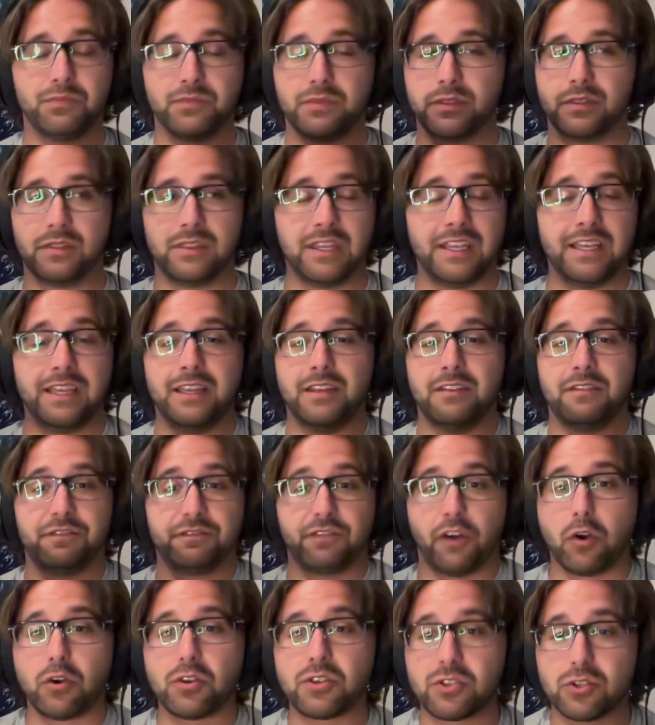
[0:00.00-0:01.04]
The
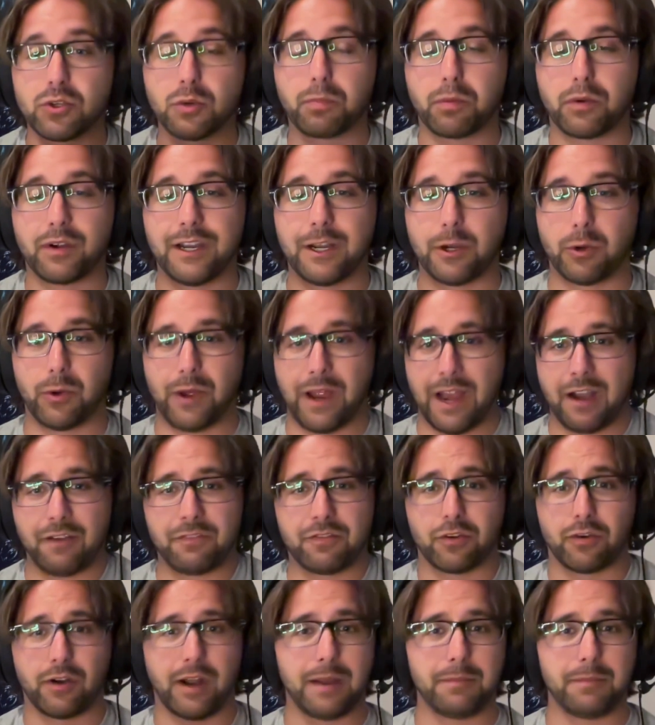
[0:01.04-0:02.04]
first superhero ever,